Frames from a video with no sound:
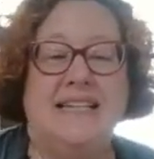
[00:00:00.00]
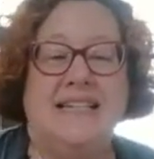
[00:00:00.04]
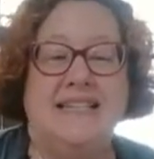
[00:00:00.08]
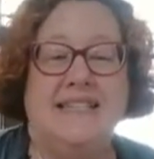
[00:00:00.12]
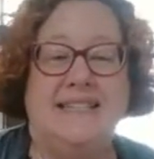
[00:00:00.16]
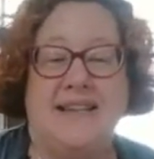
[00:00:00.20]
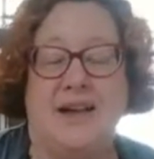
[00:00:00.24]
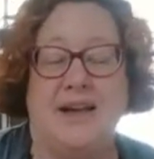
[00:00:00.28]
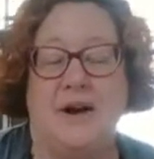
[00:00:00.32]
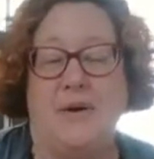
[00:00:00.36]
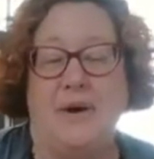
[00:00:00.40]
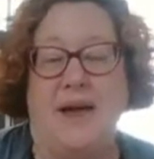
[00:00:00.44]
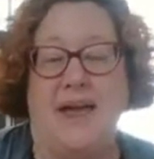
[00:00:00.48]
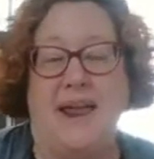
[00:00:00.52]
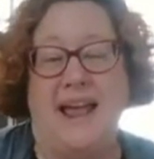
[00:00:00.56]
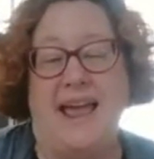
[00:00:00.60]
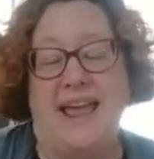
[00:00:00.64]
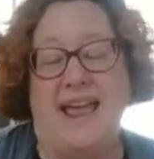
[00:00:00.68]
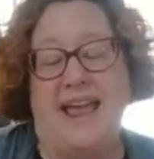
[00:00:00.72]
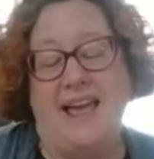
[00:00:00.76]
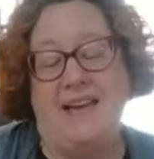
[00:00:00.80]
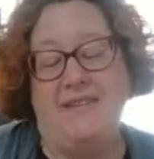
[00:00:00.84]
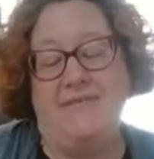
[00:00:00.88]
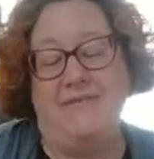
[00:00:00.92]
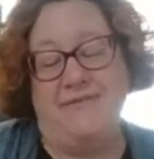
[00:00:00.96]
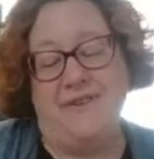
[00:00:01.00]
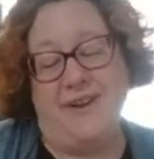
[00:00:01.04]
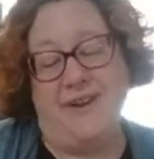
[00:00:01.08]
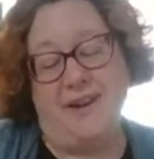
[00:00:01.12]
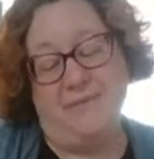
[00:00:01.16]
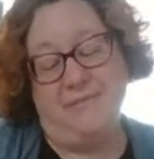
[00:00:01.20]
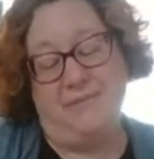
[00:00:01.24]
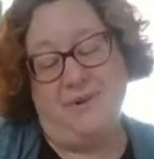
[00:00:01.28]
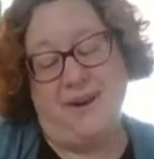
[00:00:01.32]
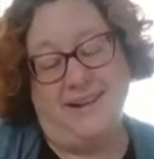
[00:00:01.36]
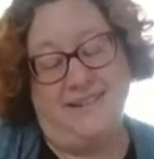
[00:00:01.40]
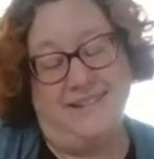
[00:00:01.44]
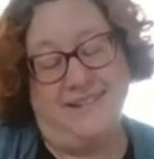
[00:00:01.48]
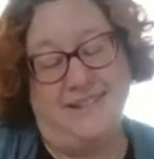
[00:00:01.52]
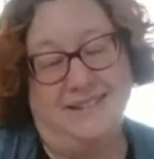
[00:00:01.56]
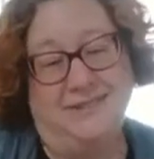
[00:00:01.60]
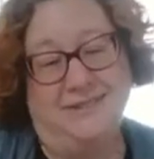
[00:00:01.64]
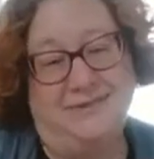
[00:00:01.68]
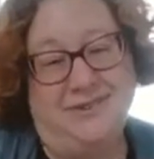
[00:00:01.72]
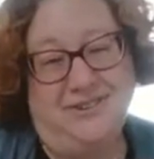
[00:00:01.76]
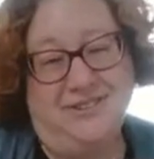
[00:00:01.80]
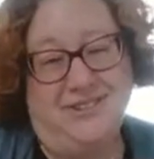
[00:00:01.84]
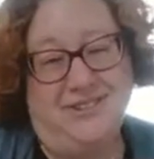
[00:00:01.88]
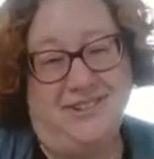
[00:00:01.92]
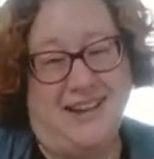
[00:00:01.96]
So, and I have fun projects
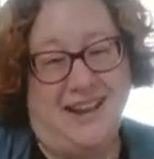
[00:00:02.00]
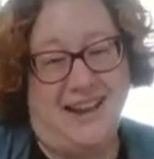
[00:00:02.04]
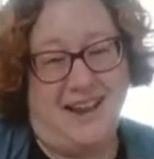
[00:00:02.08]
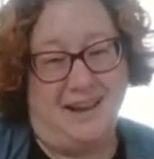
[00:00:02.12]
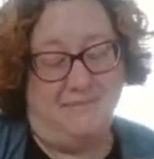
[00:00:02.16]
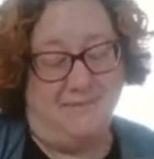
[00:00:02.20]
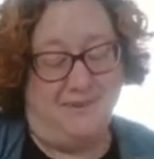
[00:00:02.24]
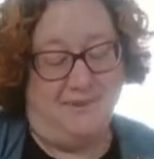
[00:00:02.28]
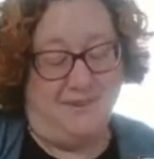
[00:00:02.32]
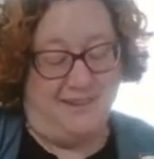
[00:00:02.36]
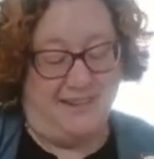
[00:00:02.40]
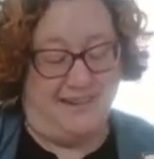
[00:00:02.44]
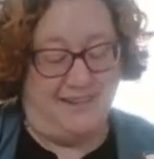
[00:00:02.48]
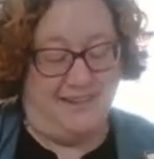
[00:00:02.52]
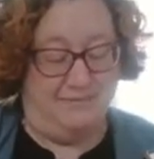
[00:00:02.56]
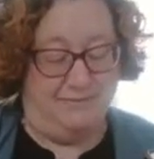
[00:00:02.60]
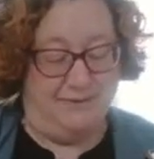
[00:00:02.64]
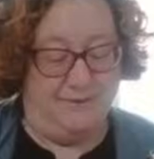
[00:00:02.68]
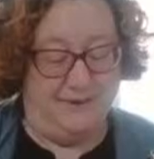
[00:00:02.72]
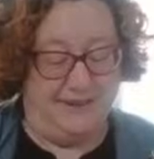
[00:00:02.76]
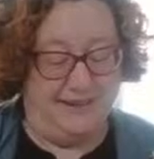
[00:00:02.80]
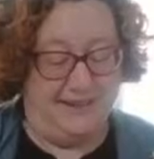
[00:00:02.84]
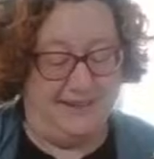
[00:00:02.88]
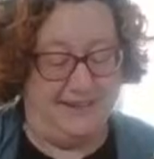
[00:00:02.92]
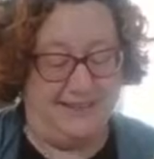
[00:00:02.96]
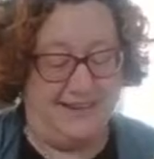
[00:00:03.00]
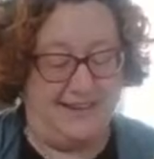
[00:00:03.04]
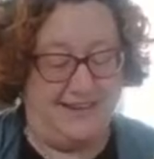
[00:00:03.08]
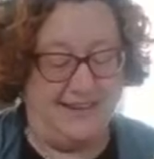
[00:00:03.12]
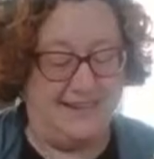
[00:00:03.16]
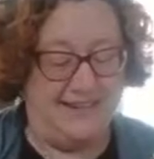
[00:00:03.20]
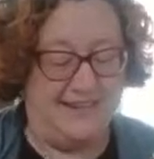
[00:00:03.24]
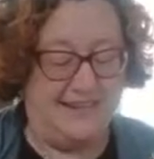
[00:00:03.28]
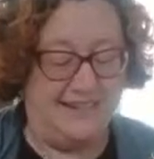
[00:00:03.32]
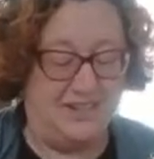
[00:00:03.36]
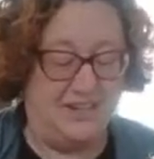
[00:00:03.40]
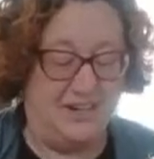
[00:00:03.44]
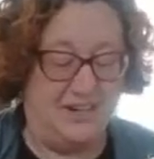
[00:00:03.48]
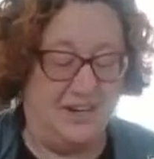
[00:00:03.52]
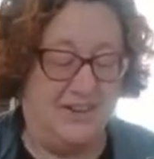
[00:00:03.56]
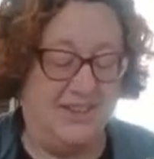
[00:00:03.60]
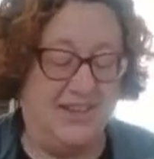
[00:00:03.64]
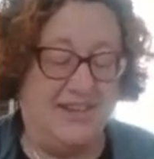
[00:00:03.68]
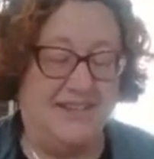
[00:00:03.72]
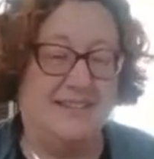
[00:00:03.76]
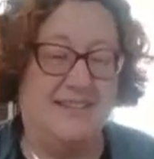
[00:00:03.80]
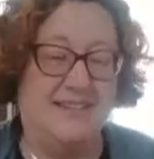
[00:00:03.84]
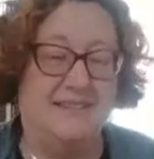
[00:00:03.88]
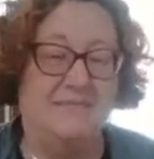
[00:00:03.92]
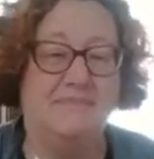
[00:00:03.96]
for you tonight. I'm really, really excited to share
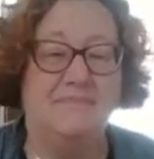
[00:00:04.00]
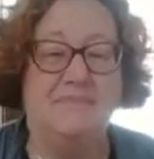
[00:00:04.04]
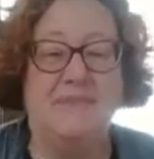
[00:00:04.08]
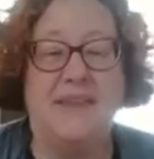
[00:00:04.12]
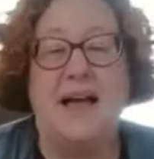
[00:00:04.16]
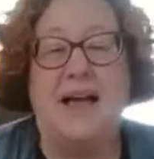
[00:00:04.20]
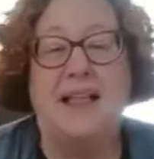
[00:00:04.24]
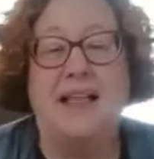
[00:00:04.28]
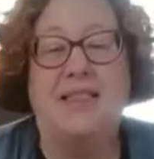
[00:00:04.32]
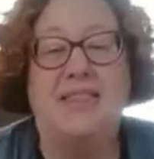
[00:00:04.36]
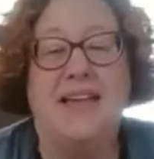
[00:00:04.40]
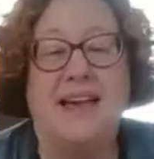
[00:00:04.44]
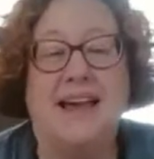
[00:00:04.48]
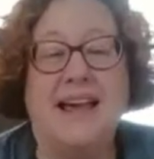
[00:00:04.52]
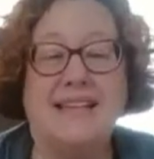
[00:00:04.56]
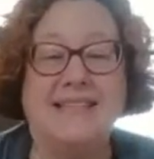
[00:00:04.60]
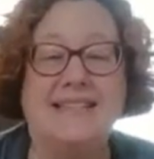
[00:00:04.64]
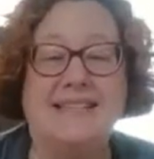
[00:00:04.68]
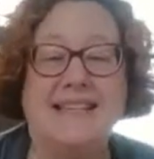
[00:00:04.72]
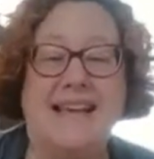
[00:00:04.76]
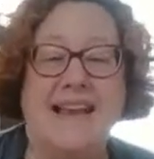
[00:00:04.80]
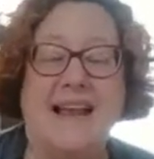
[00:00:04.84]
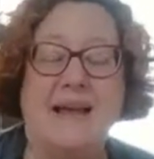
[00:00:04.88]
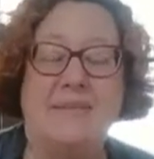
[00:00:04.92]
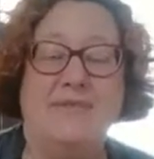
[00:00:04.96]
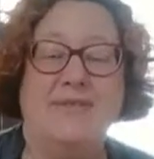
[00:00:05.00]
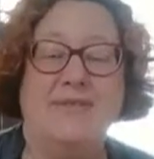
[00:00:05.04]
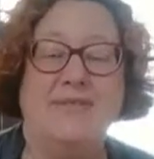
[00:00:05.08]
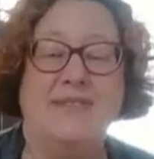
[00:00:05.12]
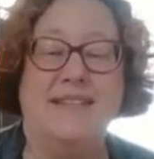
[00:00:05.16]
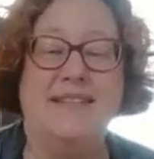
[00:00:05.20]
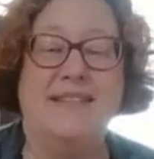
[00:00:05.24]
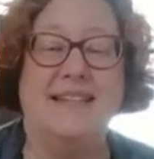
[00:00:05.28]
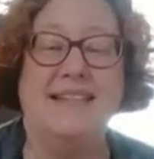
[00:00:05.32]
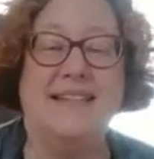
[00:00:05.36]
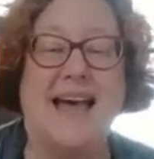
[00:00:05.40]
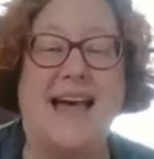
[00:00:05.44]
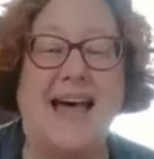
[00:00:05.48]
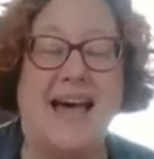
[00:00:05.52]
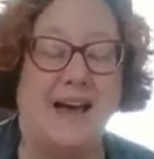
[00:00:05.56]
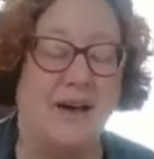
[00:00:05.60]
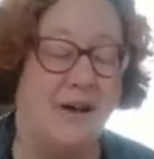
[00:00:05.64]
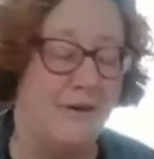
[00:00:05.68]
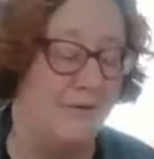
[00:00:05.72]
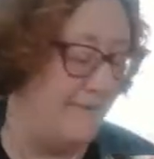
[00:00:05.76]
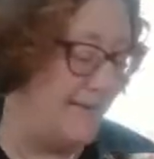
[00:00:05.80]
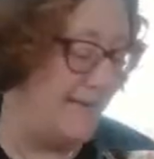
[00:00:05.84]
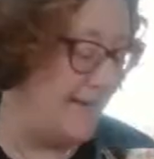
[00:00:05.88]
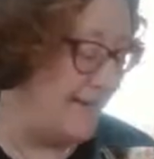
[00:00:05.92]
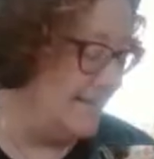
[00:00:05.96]
these. Like I said, I'm using the
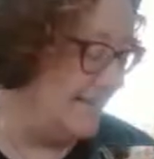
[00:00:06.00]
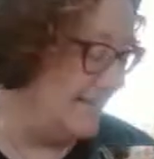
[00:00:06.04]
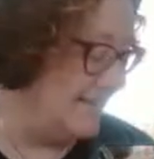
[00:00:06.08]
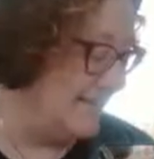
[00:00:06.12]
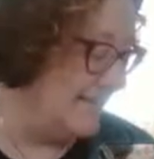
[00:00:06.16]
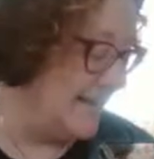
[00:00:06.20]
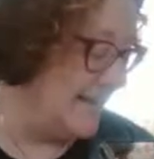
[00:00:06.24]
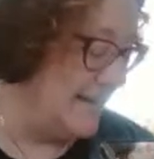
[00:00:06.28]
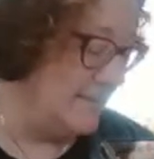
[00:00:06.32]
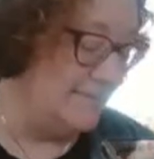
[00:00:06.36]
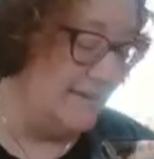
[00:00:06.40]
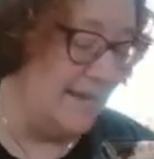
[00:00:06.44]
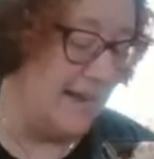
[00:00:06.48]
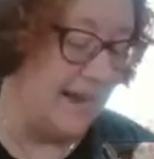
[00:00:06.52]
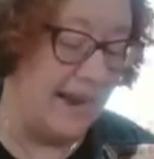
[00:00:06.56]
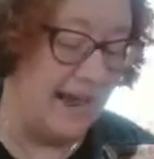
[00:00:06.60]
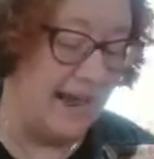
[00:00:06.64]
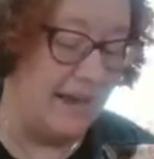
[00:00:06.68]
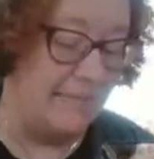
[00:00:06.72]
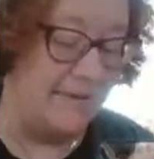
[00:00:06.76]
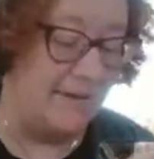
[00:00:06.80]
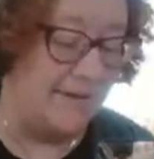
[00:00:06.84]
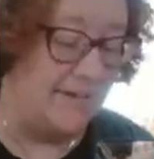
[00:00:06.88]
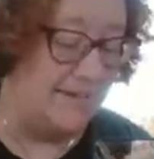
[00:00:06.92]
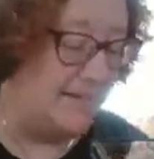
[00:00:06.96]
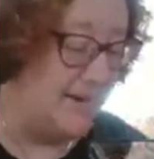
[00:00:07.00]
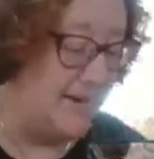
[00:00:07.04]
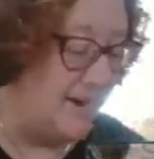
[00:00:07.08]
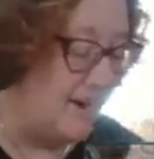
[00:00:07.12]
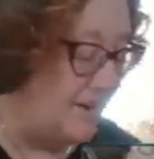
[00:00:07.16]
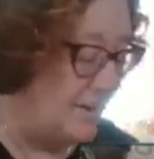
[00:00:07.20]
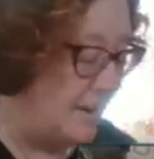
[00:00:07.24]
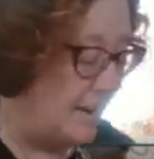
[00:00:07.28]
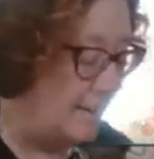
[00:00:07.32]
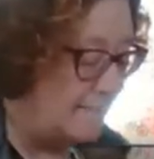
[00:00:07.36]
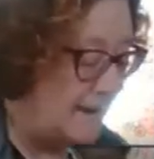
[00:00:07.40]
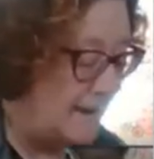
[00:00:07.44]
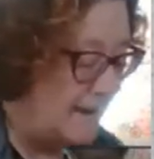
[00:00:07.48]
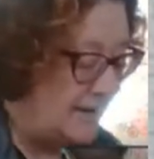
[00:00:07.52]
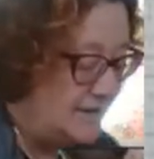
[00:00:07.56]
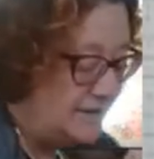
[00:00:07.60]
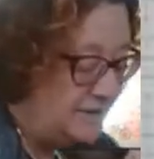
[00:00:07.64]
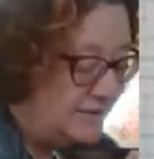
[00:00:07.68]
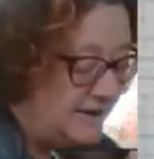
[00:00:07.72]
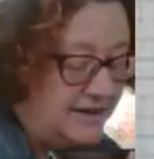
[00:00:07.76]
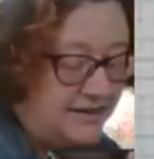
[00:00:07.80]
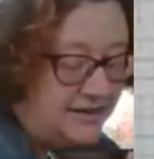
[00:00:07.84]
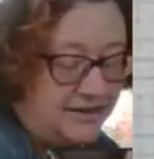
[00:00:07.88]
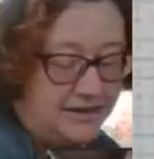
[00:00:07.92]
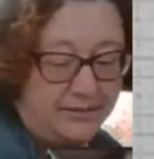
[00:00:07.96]
Taco Fiesta stamp set, and I'm going to start by
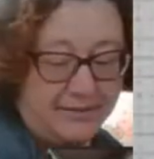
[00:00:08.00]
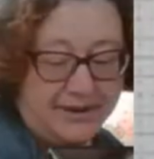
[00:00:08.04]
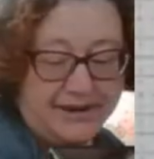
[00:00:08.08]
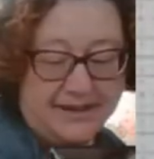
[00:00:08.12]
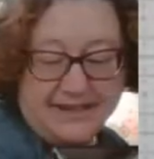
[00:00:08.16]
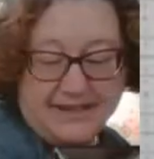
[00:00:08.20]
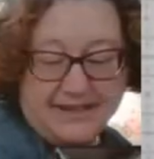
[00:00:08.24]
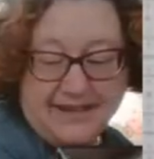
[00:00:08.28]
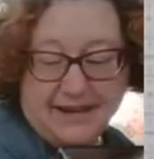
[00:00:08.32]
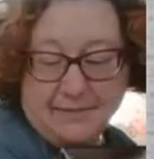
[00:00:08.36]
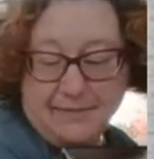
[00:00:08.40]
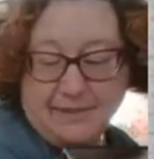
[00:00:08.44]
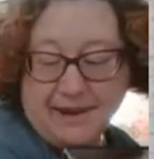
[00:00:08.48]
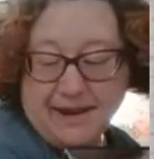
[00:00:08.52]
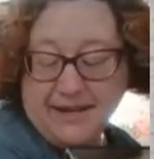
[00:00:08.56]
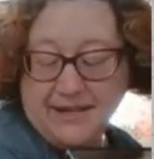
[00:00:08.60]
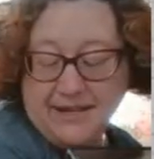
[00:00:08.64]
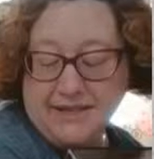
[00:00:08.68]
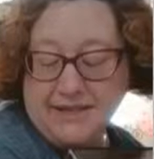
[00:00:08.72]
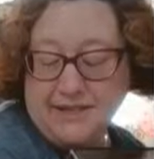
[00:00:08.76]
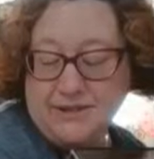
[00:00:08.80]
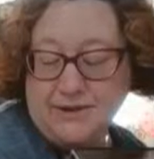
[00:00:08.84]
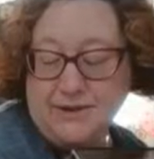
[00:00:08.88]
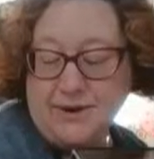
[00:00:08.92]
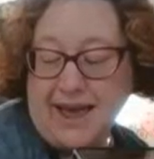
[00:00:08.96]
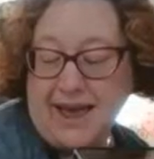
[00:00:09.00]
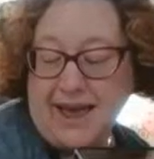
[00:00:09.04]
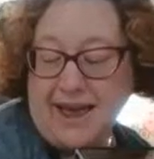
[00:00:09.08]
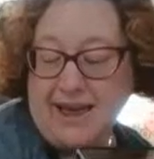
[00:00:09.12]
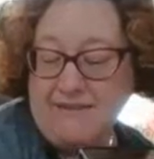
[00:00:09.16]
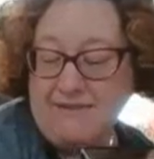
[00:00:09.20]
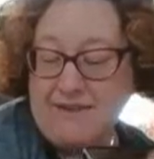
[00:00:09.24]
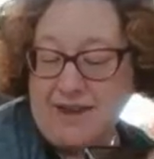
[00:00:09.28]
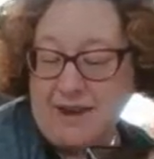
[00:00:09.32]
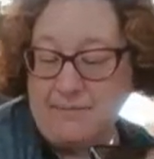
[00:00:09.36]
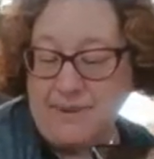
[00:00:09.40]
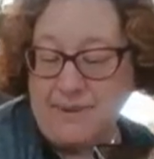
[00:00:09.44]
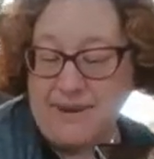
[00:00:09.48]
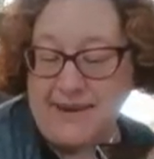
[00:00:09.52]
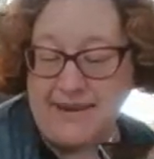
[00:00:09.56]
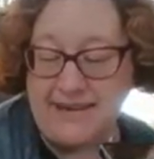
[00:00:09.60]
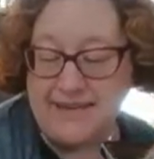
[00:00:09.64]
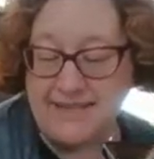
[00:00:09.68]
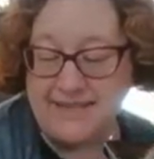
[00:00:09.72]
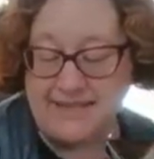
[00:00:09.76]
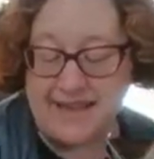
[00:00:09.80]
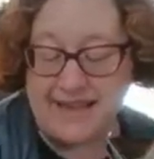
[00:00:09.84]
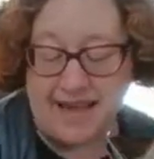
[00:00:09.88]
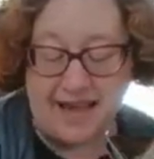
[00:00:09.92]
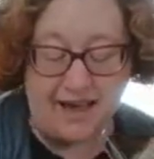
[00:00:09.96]
doing a little bit of stamping. So I have a
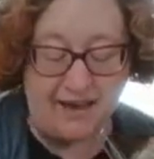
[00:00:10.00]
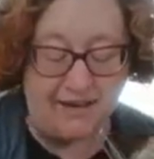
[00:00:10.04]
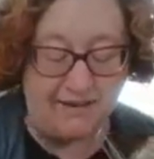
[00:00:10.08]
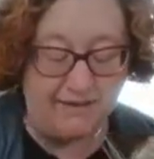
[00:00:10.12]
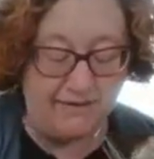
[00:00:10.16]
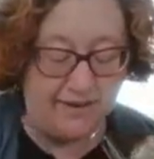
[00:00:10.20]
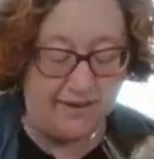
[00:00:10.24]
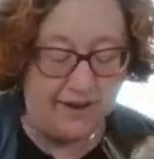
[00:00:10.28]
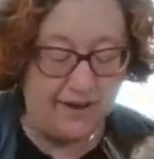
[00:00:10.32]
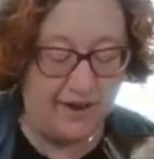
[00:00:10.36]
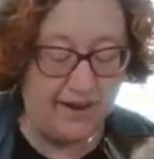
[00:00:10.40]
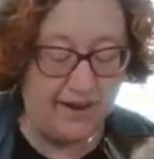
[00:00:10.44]
piece of